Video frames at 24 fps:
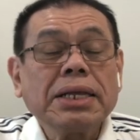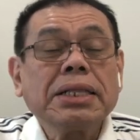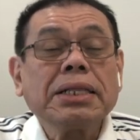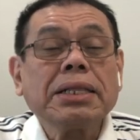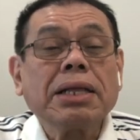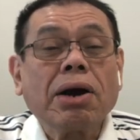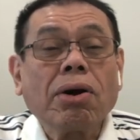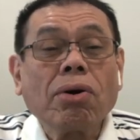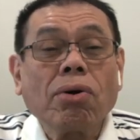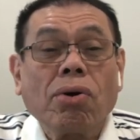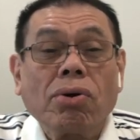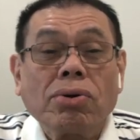
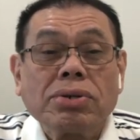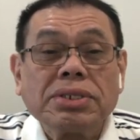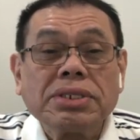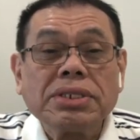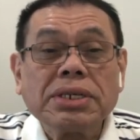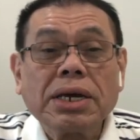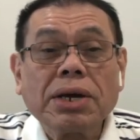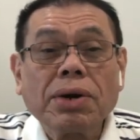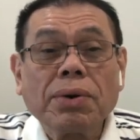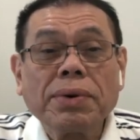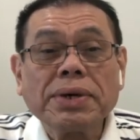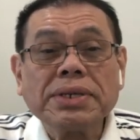the
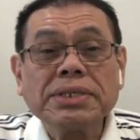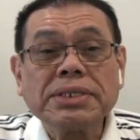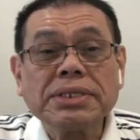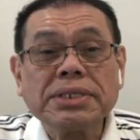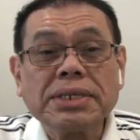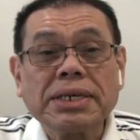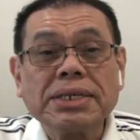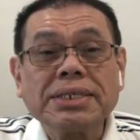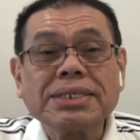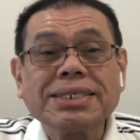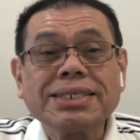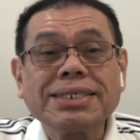
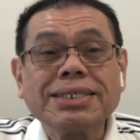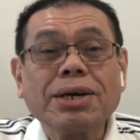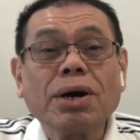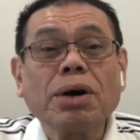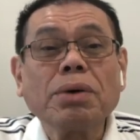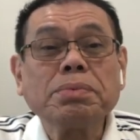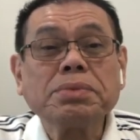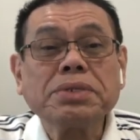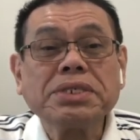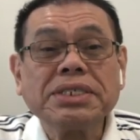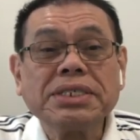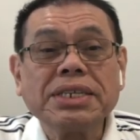consequences
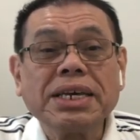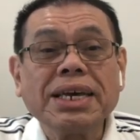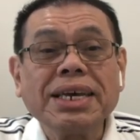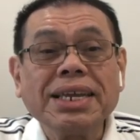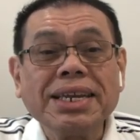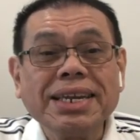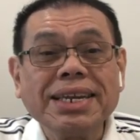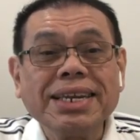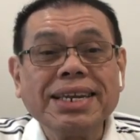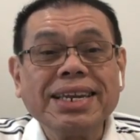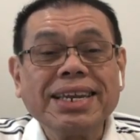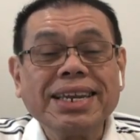of
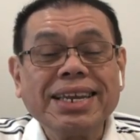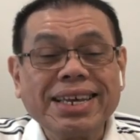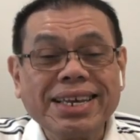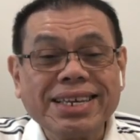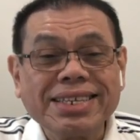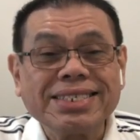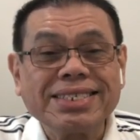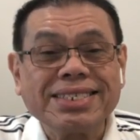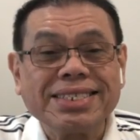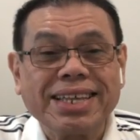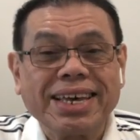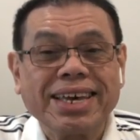sin
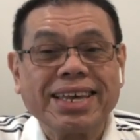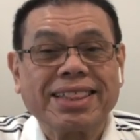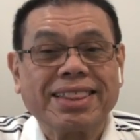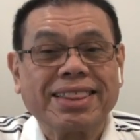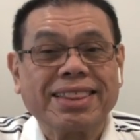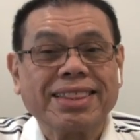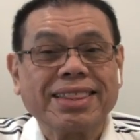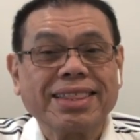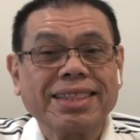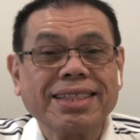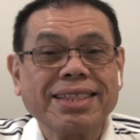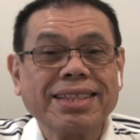is
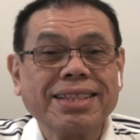death.